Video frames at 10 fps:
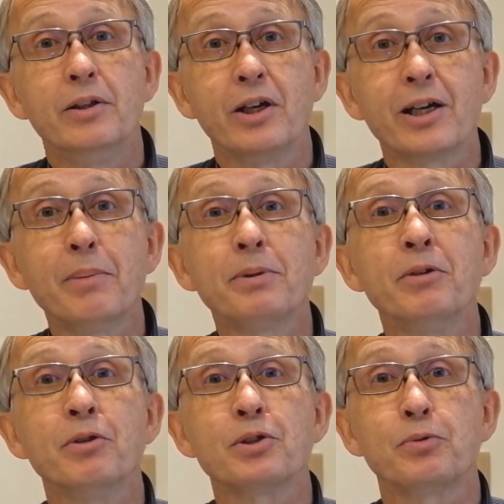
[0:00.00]
The
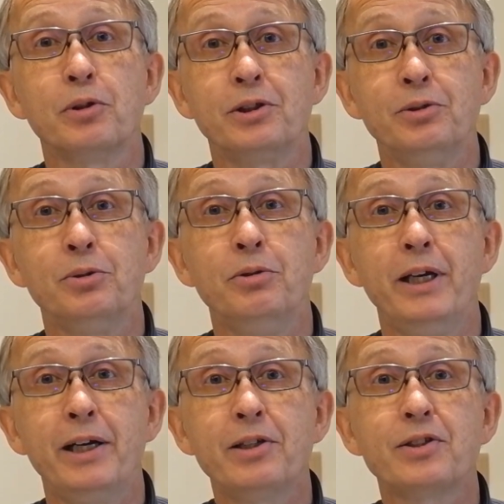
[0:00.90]
captain was 42
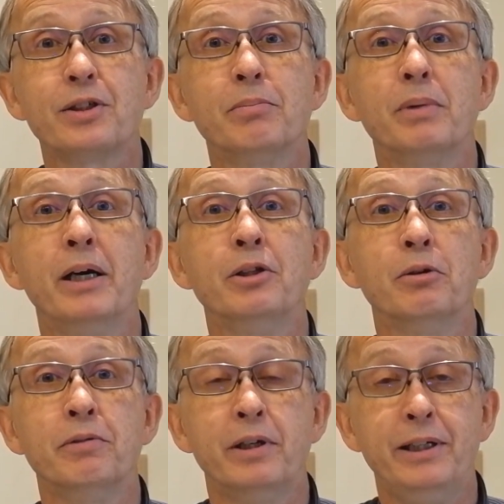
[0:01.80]
years and
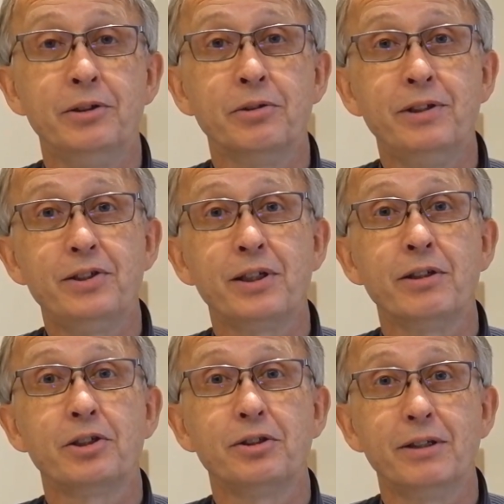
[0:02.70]
of Indonesian
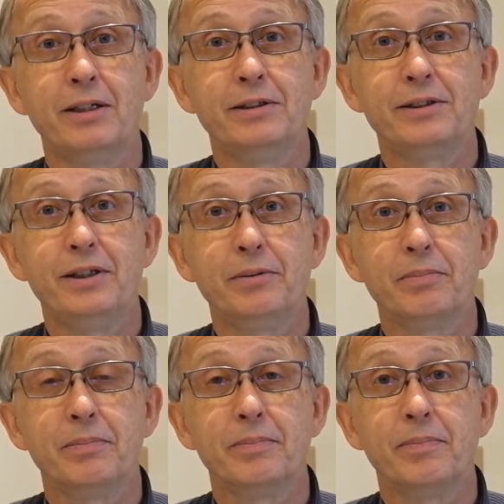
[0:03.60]
nationality.
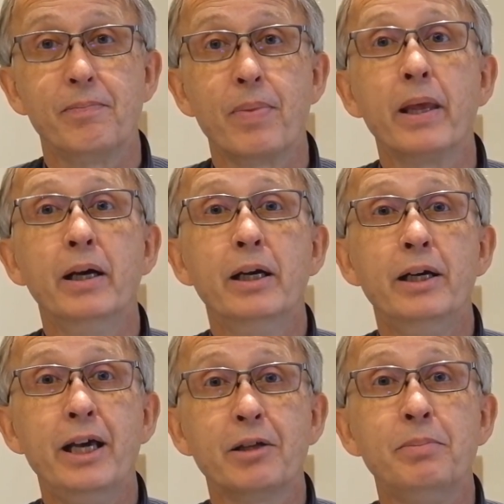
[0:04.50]

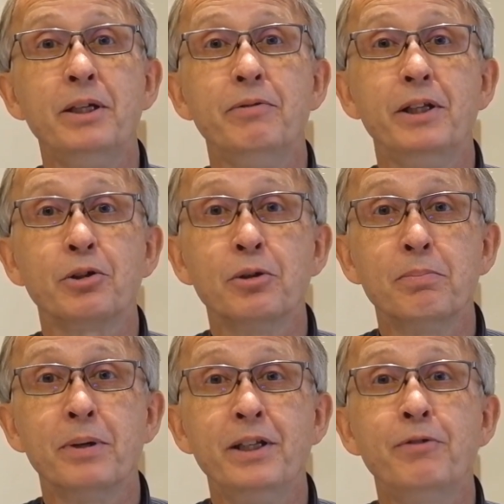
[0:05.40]
He had been with the
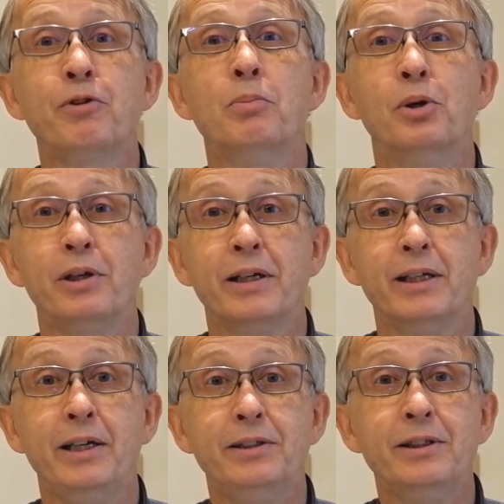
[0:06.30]
company for more than
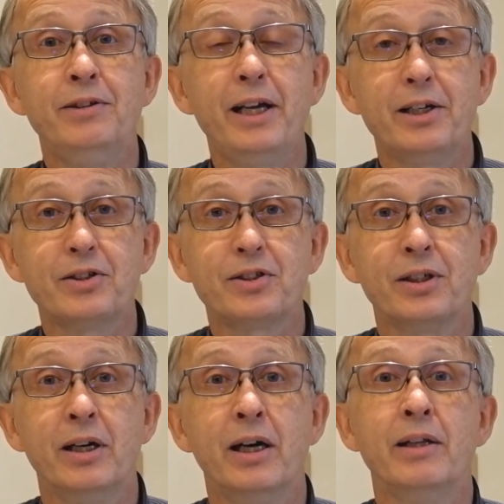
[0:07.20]
18 years
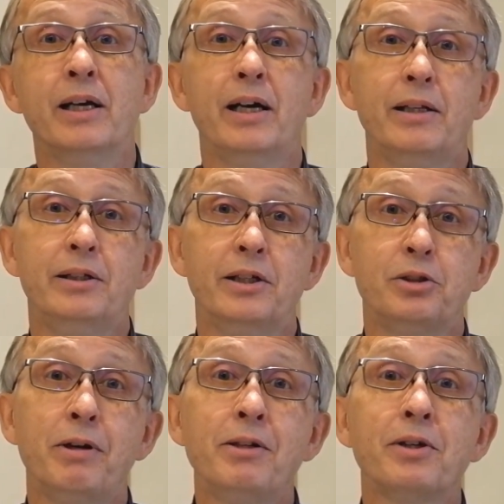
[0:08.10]
and had
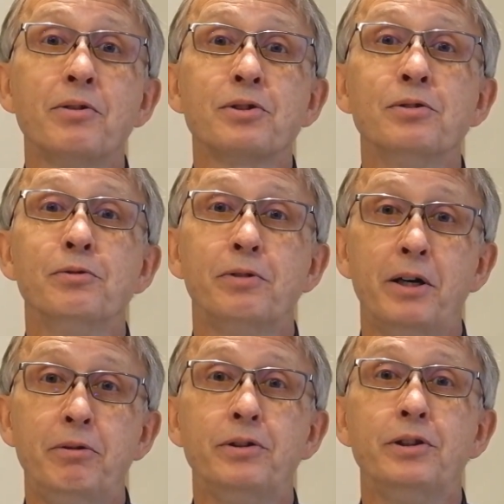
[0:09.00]

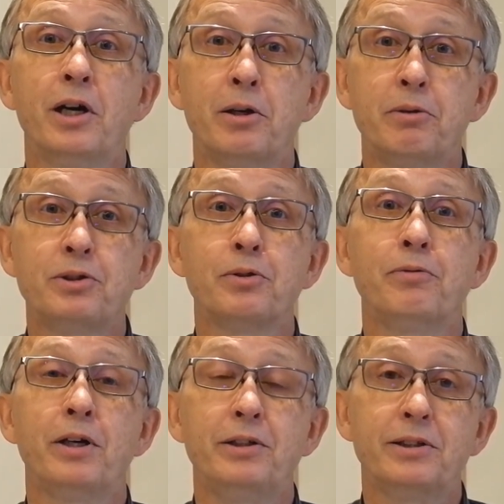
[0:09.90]
12,500 hours of
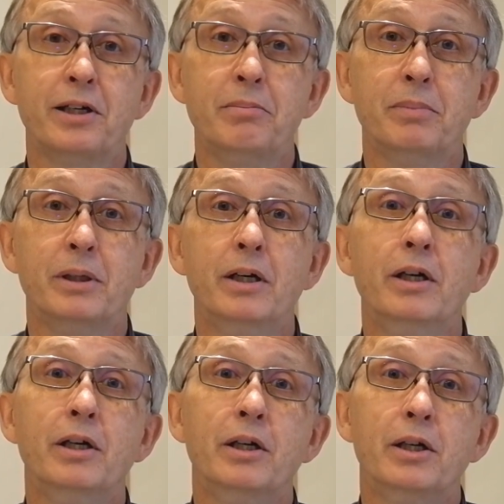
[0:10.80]
flight time,
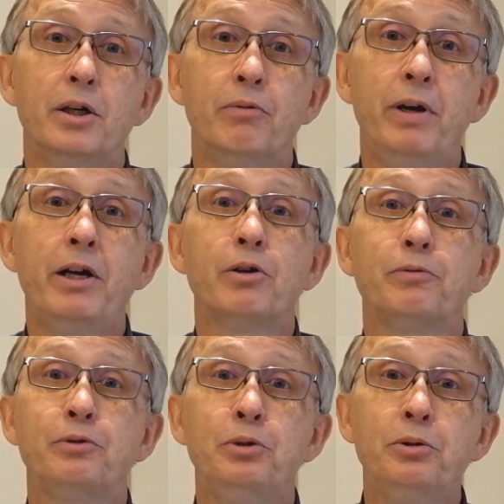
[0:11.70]

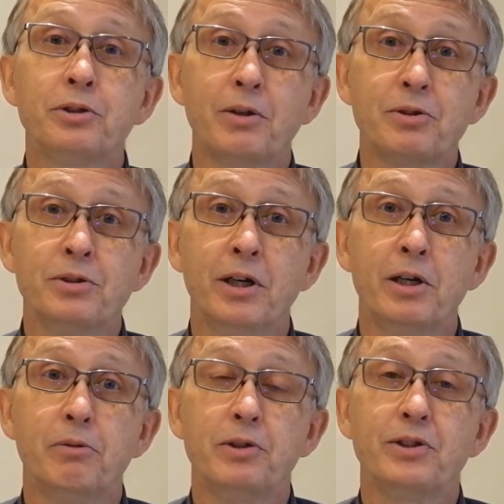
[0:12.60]
whereof 2,000
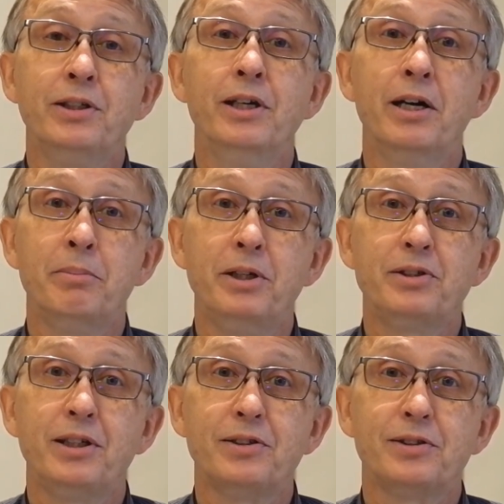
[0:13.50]
hours in the
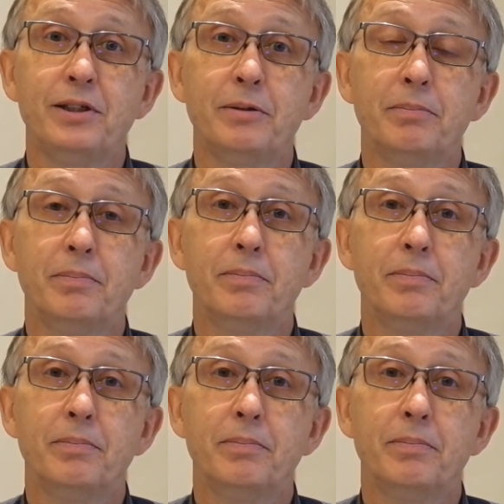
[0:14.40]
MA-60.